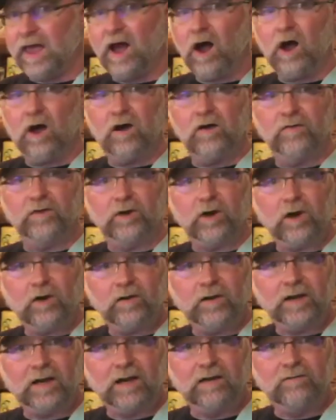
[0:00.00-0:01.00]
all the
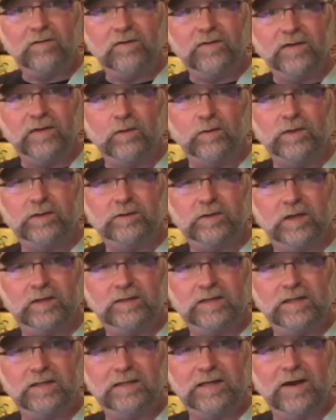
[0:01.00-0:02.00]
garlic and everything that we
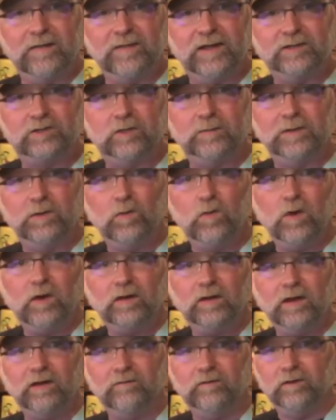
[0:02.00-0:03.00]
sauteed down. That's gonna be
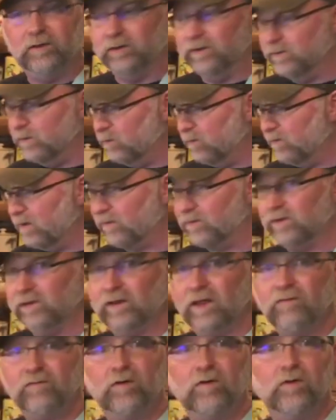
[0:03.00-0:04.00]
one level. And then we've got the
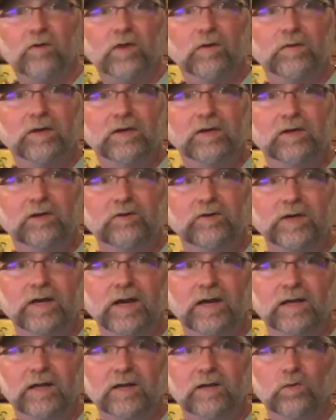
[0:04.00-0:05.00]
level that we
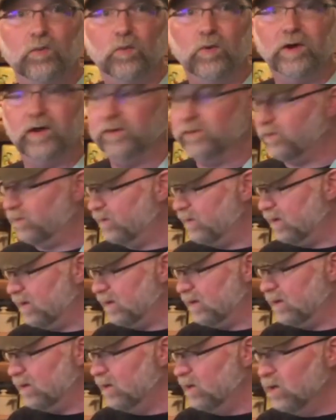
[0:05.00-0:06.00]
created with
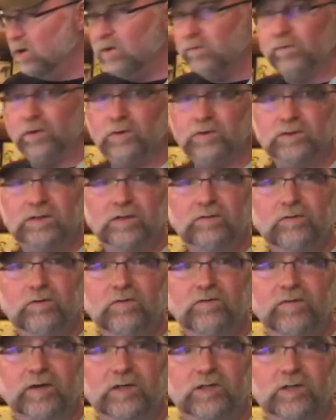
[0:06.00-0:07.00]
the roasted
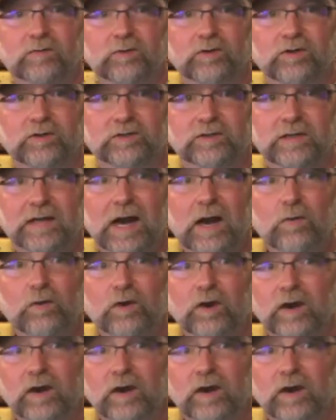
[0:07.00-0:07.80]
root vegetables. And now we're